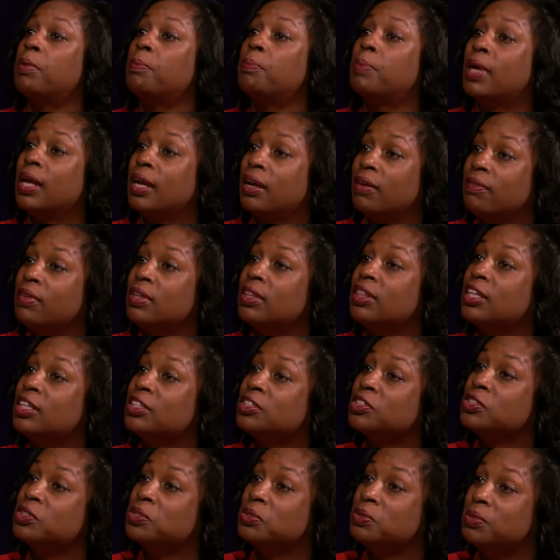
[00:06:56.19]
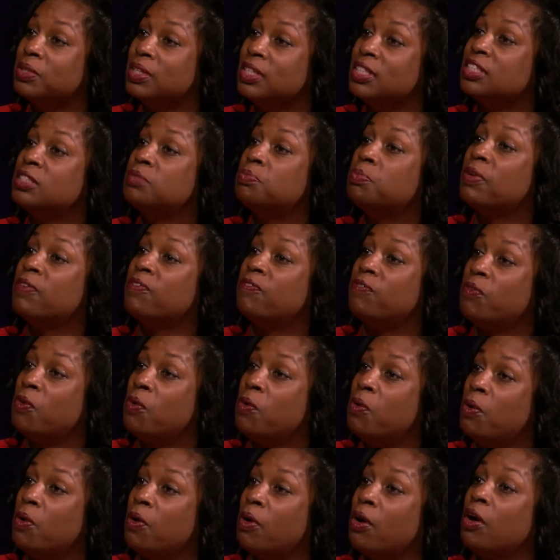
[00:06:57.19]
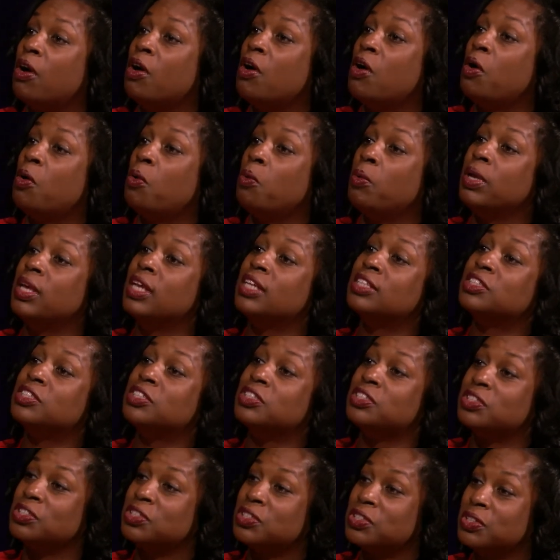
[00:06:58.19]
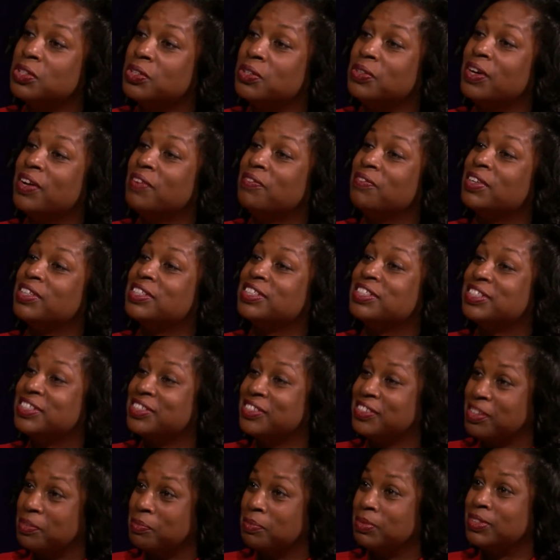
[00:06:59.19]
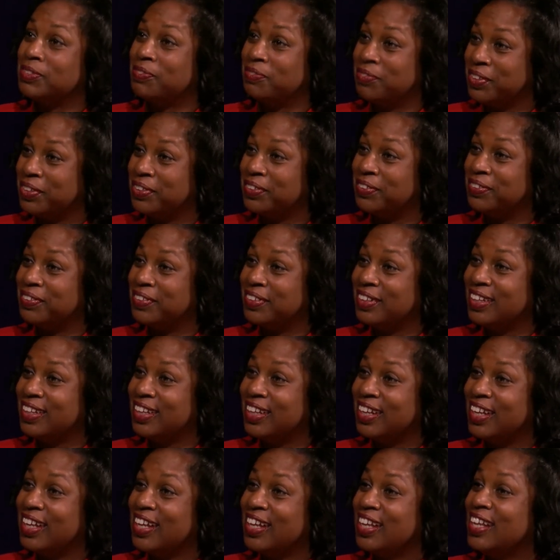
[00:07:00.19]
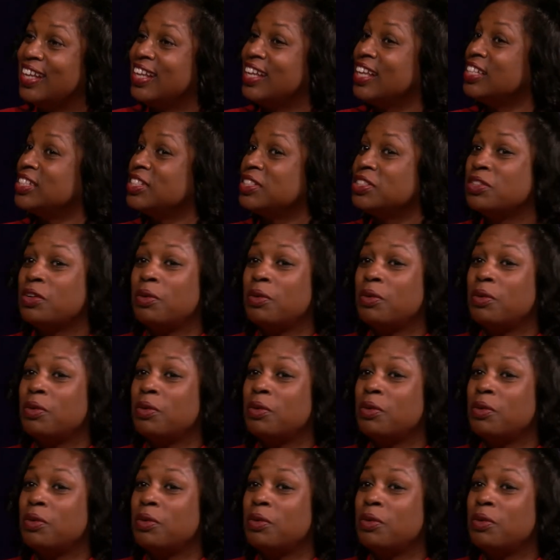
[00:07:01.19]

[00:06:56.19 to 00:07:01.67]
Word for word: preparing their students before we get to the school and register them to vote. So